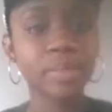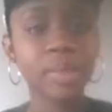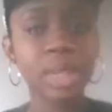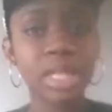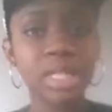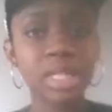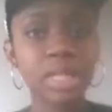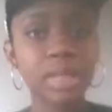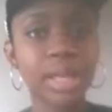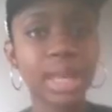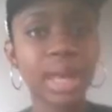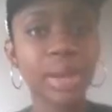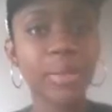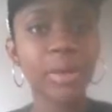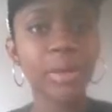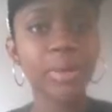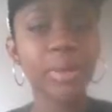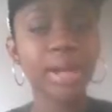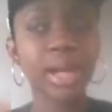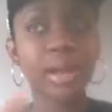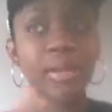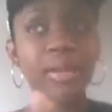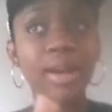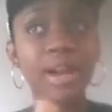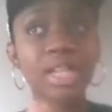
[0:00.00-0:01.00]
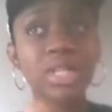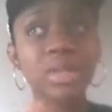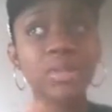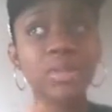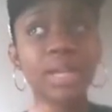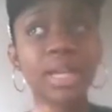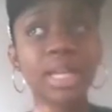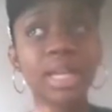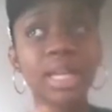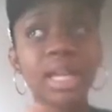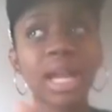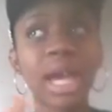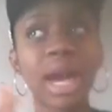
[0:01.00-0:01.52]
And so that way when I
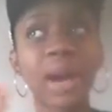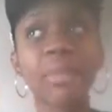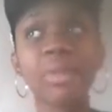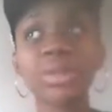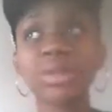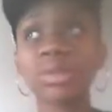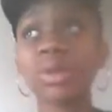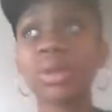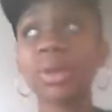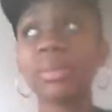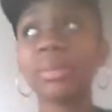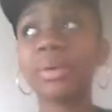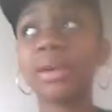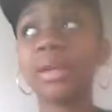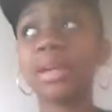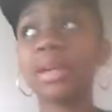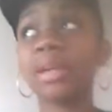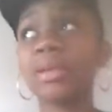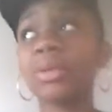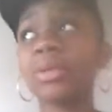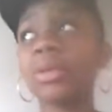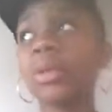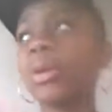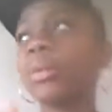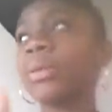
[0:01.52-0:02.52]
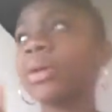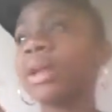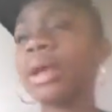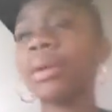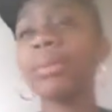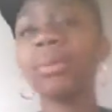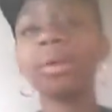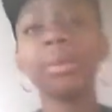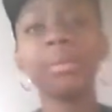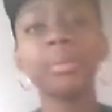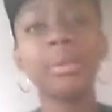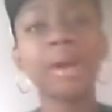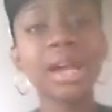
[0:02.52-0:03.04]
graduated, I was going to put, or when I
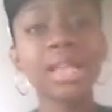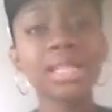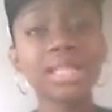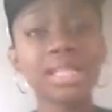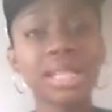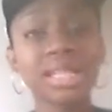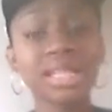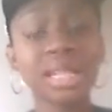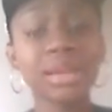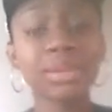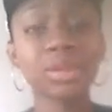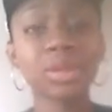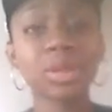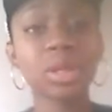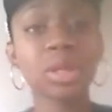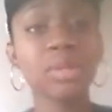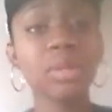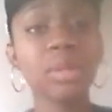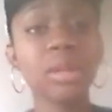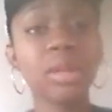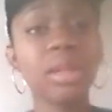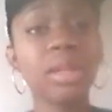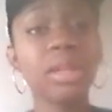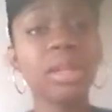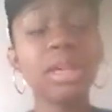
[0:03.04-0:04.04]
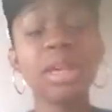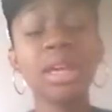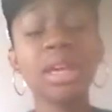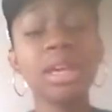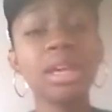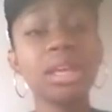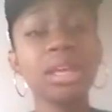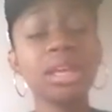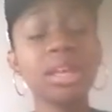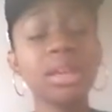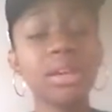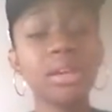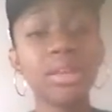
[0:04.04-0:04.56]
went in process, I was going to put
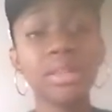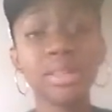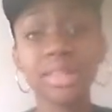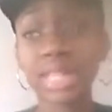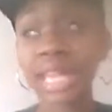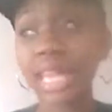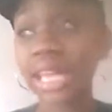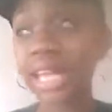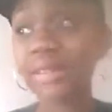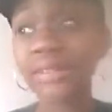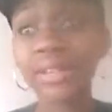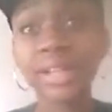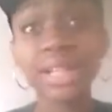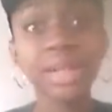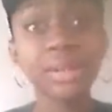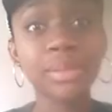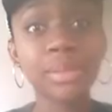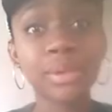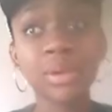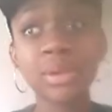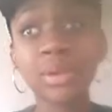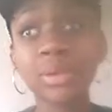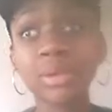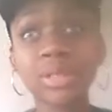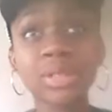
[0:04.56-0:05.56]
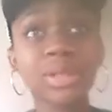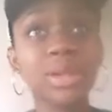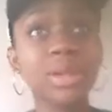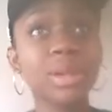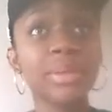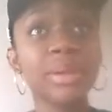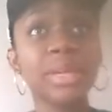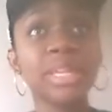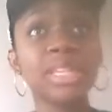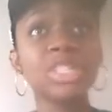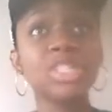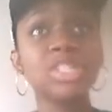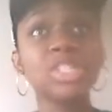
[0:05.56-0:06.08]
the date available was going to
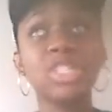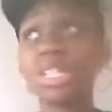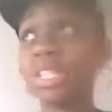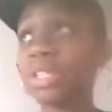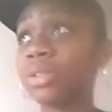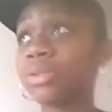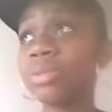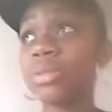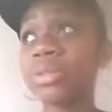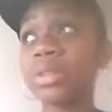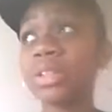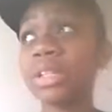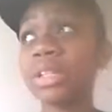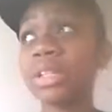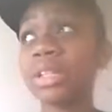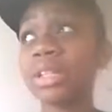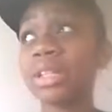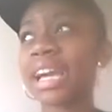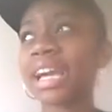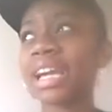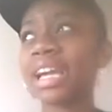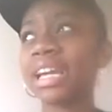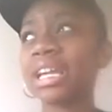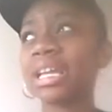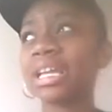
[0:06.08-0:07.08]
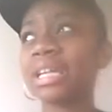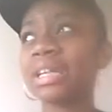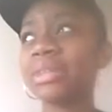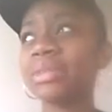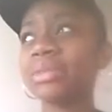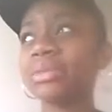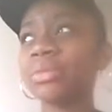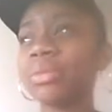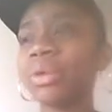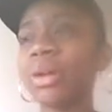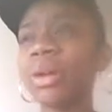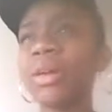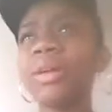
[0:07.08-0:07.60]
be June,
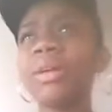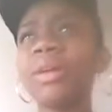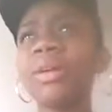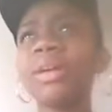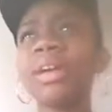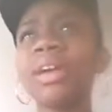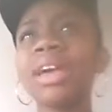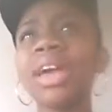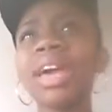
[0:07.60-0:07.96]
well,